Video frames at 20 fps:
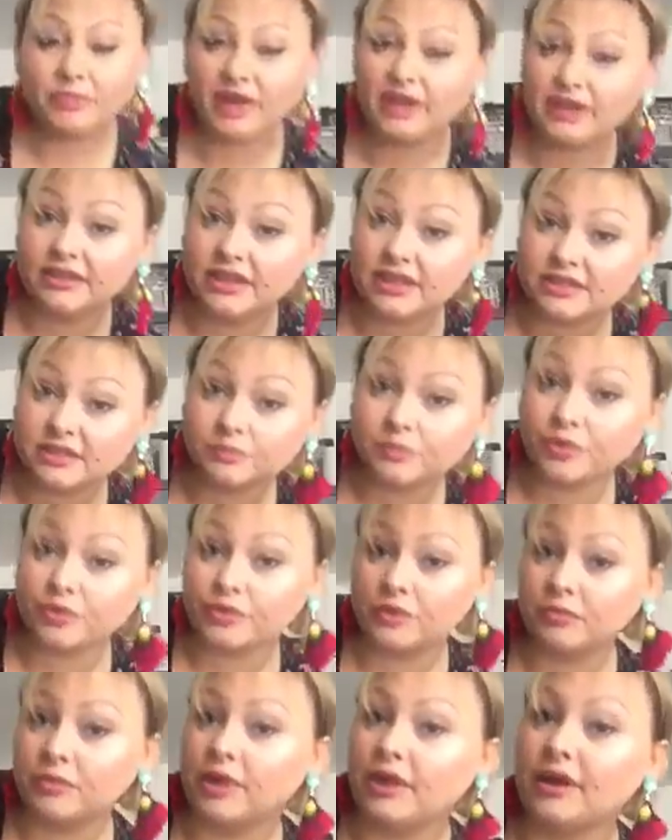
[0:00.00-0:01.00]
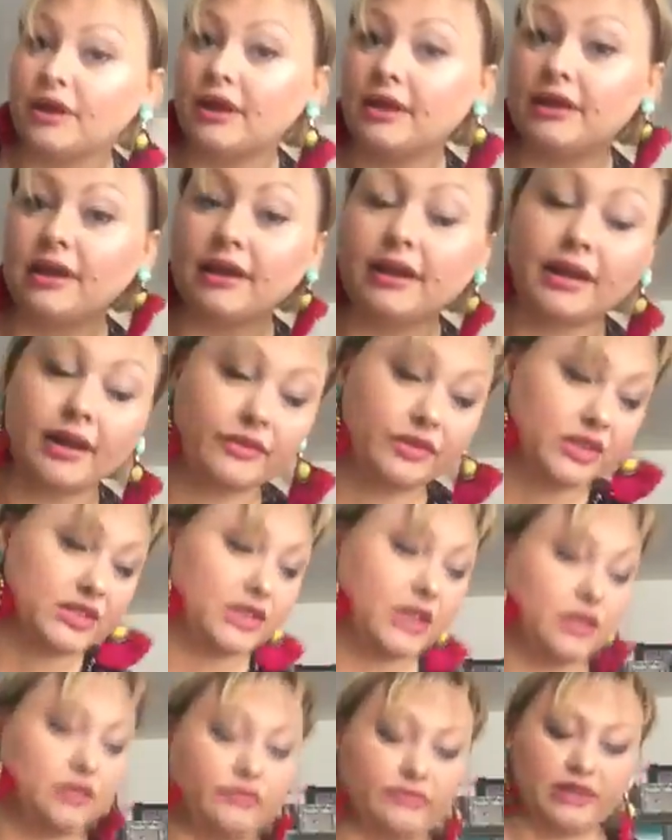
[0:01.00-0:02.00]
but it doesn't bother me. I like this
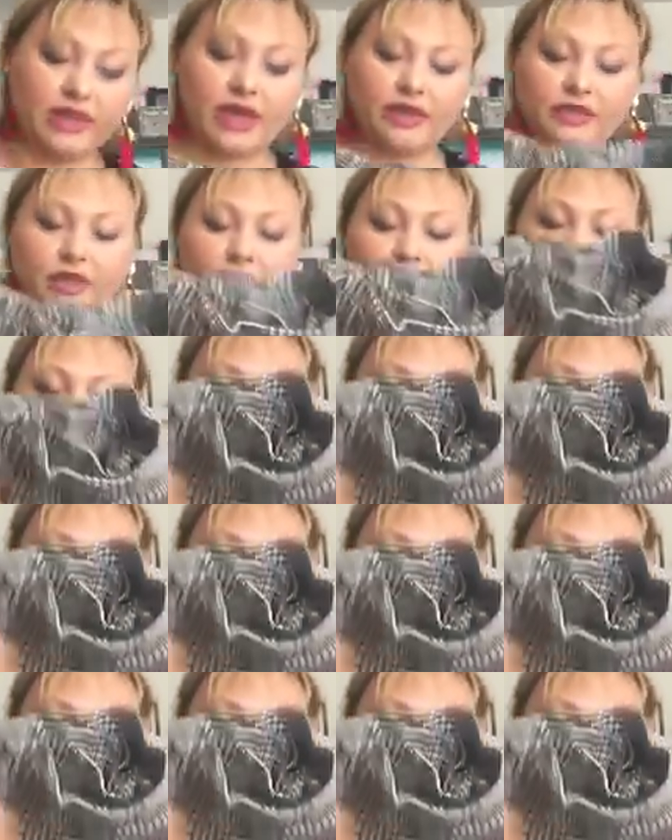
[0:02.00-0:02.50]
kind of length.